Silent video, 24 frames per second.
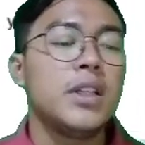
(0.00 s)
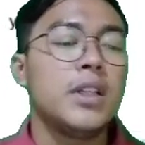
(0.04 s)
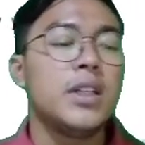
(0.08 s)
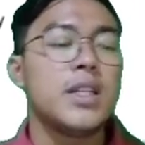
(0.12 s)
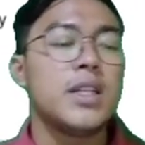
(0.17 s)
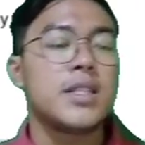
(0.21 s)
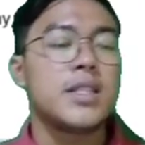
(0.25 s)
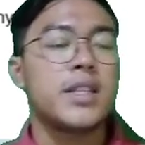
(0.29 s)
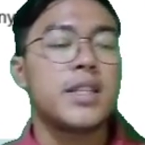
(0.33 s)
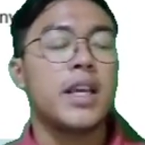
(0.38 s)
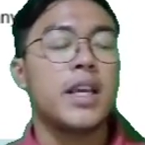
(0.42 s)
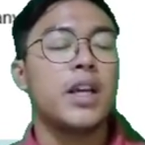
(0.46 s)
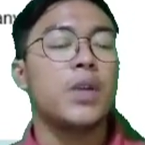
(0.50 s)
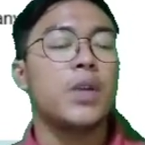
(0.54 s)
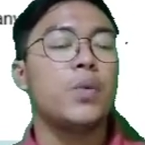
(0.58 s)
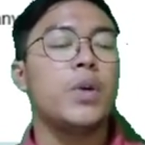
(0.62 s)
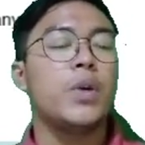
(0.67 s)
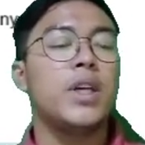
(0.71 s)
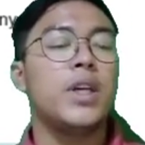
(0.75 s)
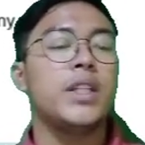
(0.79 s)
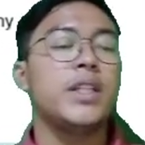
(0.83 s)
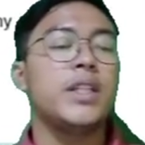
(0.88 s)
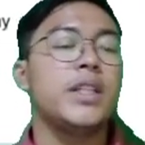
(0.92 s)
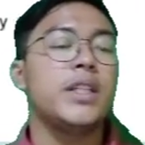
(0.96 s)
The second
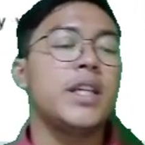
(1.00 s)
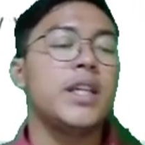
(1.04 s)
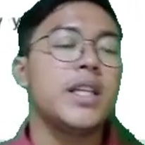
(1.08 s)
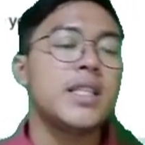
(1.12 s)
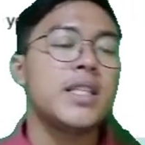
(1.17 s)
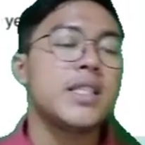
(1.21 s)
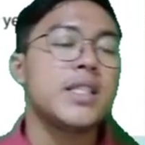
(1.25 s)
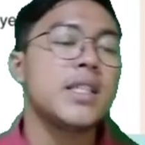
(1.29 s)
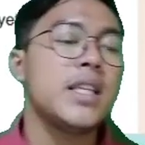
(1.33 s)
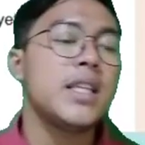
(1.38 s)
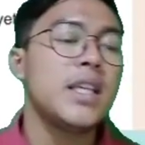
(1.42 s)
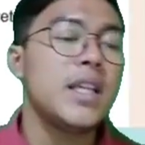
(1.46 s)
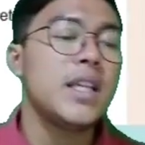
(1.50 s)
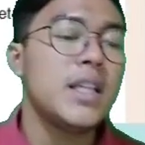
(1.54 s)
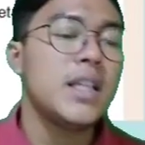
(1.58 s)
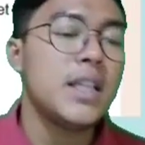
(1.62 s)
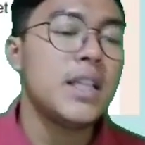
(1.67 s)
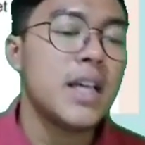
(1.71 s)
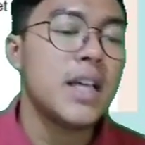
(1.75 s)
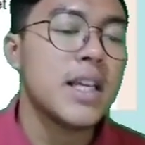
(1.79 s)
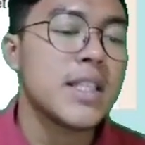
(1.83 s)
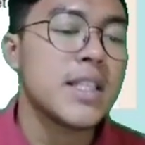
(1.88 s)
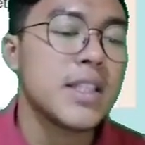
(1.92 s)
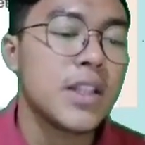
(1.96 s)
one, Yesi
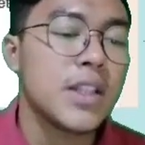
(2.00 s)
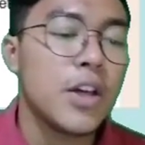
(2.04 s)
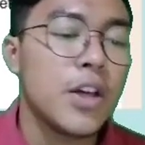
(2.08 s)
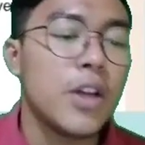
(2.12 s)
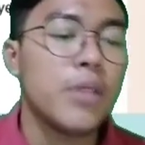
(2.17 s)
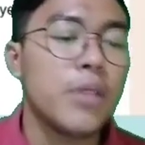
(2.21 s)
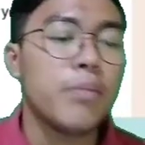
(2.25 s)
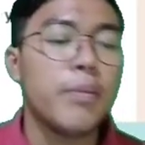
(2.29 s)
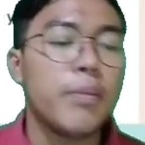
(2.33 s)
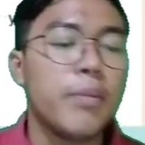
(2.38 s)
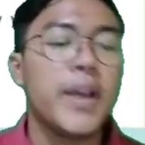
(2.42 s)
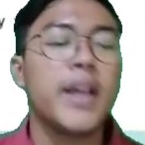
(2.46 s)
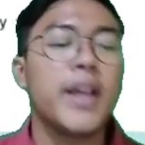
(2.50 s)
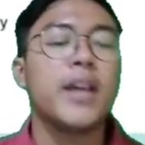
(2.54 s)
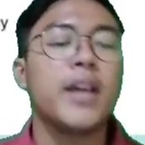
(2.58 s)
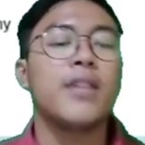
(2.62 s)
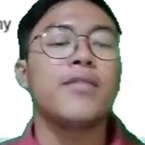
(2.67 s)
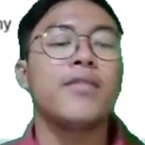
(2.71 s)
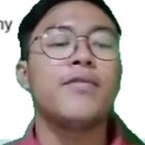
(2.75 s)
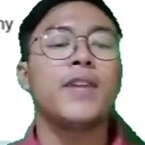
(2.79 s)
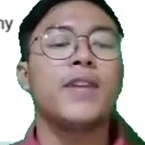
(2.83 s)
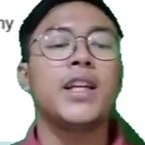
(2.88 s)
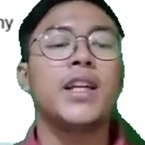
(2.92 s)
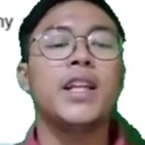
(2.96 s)
does not make
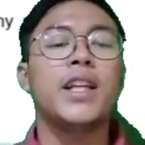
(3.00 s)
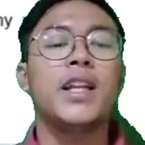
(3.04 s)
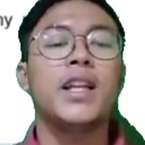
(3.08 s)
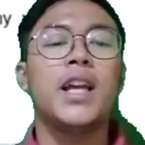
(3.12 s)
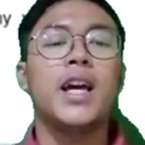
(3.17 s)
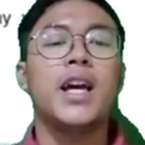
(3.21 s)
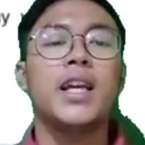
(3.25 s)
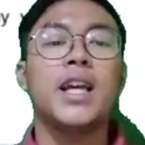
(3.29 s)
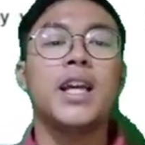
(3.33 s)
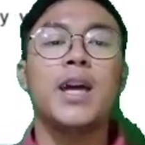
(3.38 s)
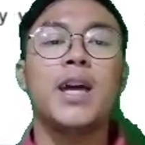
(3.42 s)
a vanilla